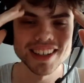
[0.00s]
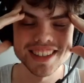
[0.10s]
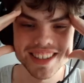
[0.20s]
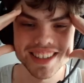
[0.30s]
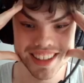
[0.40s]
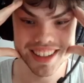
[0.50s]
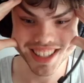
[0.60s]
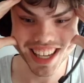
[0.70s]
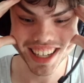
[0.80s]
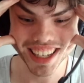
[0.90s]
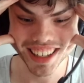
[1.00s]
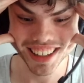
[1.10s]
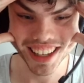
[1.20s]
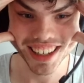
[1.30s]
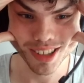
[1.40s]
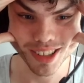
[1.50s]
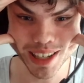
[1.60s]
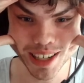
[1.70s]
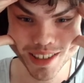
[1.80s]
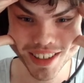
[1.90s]
discard the second Hellcat. He's
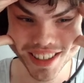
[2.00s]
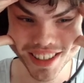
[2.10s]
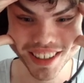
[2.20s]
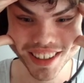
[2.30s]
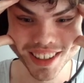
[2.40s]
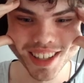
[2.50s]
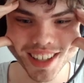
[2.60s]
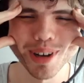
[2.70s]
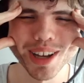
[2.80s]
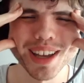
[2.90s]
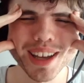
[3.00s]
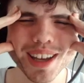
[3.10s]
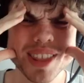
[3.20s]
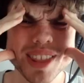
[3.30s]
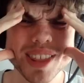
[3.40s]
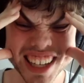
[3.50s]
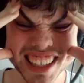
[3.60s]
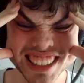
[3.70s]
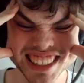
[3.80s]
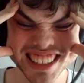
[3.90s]
played 2 discard cards and they hit both
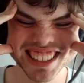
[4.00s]
Hellcats.